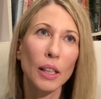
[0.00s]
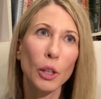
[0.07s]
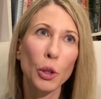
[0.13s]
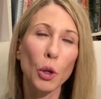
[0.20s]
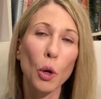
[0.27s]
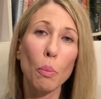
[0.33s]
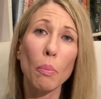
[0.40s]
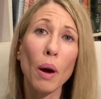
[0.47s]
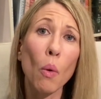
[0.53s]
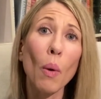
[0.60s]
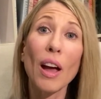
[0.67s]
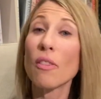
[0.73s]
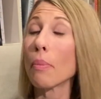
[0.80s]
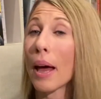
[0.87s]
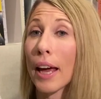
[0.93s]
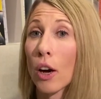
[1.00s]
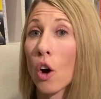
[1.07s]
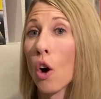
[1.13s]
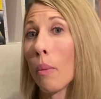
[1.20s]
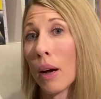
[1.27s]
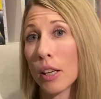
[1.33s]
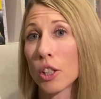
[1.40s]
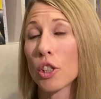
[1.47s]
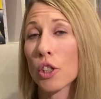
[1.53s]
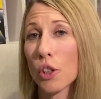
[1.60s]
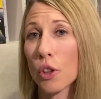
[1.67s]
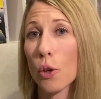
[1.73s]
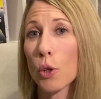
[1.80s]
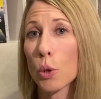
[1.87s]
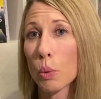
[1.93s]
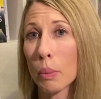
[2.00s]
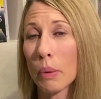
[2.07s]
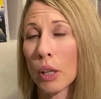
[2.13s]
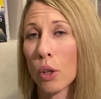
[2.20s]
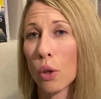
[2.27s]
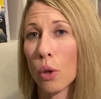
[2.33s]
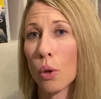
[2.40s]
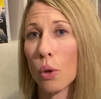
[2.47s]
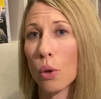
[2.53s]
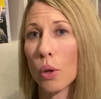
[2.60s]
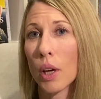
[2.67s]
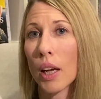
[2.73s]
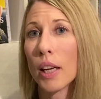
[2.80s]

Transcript: you know, a way of paying homage to those women who